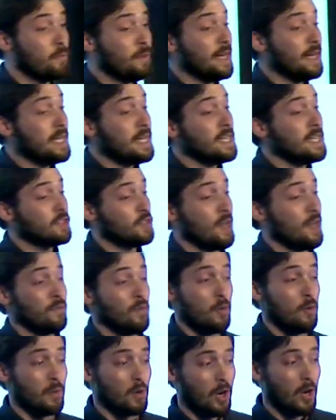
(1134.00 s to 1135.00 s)
Rubinius, you
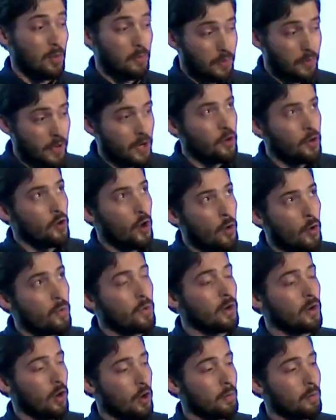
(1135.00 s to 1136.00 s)
have no global,
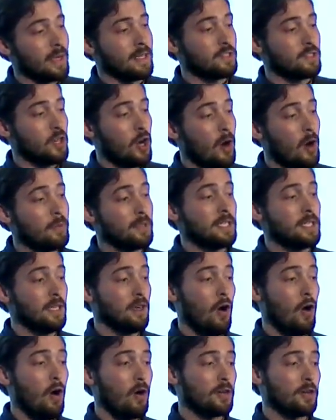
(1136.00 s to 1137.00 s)
no global interpreter
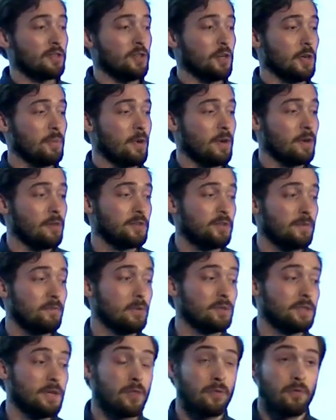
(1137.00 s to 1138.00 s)
lock, so you can make use of
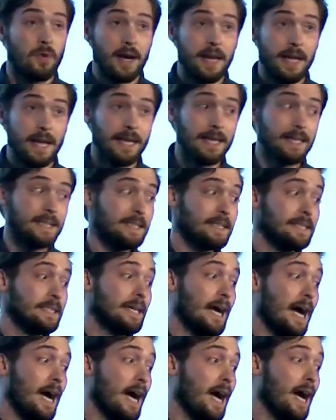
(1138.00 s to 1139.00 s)
multi-threading,
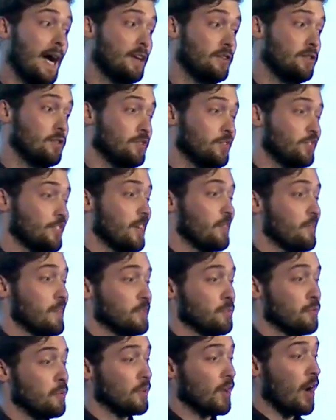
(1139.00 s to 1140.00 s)
uh, use
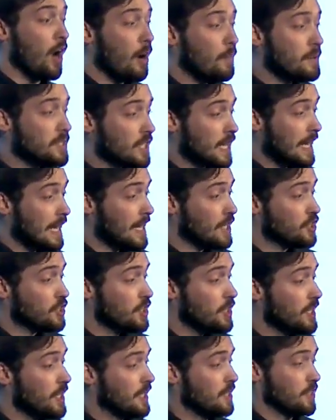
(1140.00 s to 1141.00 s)
generational garbage
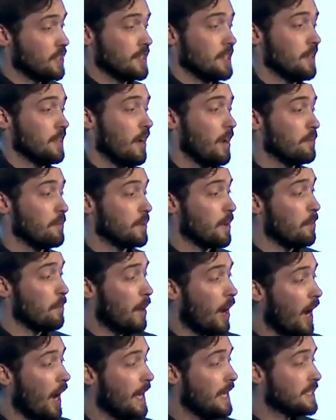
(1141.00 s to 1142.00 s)
collection, and just a kind of
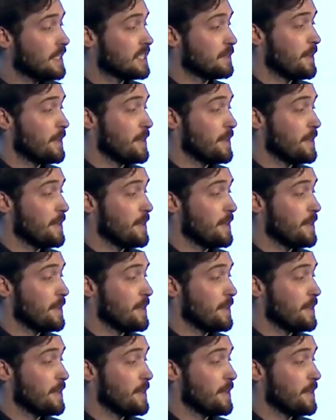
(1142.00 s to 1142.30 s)
compiler to